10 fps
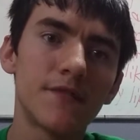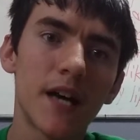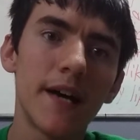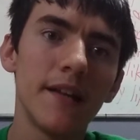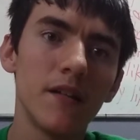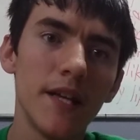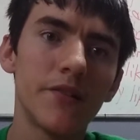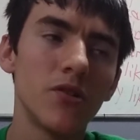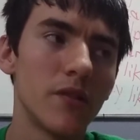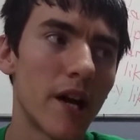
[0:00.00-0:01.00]
tiny leak
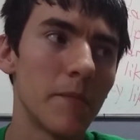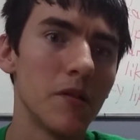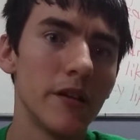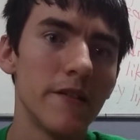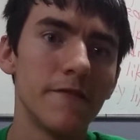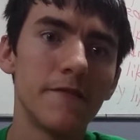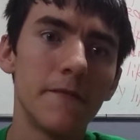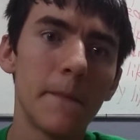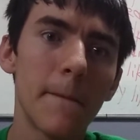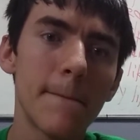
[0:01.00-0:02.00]
to it, I believe.
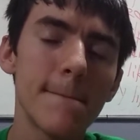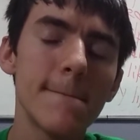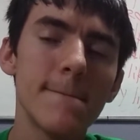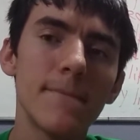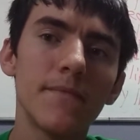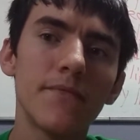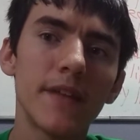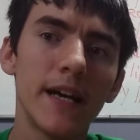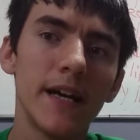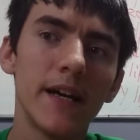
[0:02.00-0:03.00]

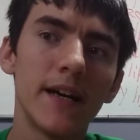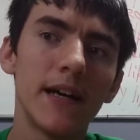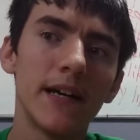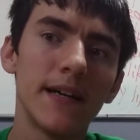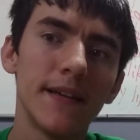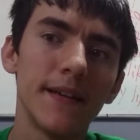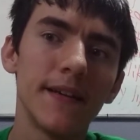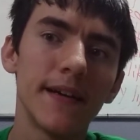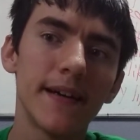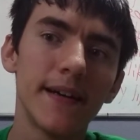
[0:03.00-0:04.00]
And
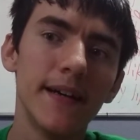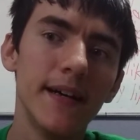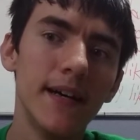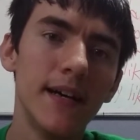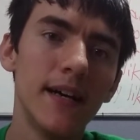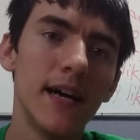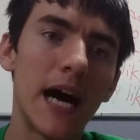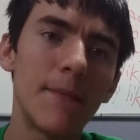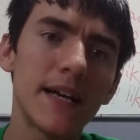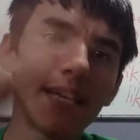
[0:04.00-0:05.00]

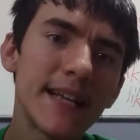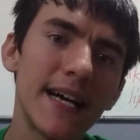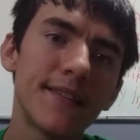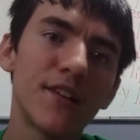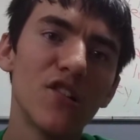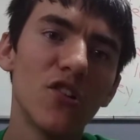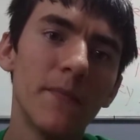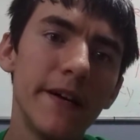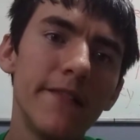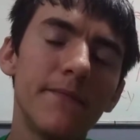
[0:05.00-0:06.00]
I'm gonna get that into a little
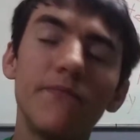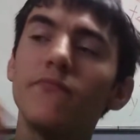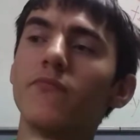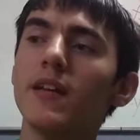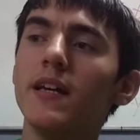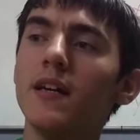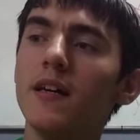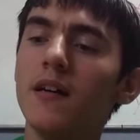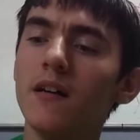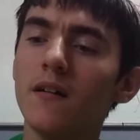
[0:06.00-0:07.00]
bit.
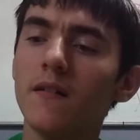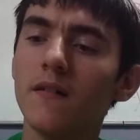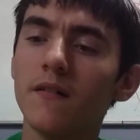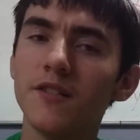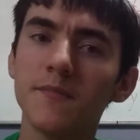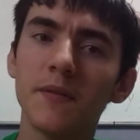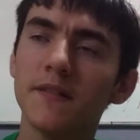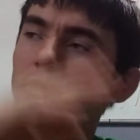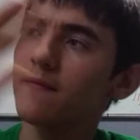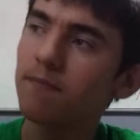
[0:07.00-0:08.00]
Just
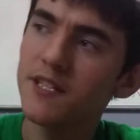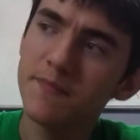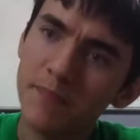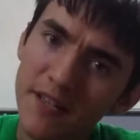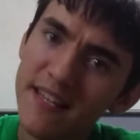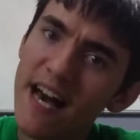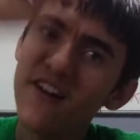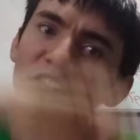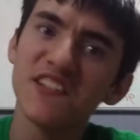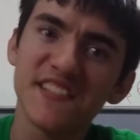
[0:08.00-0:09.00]
put that
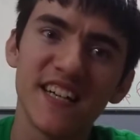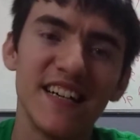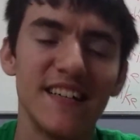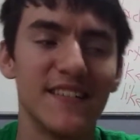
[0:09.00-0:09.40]
all aside.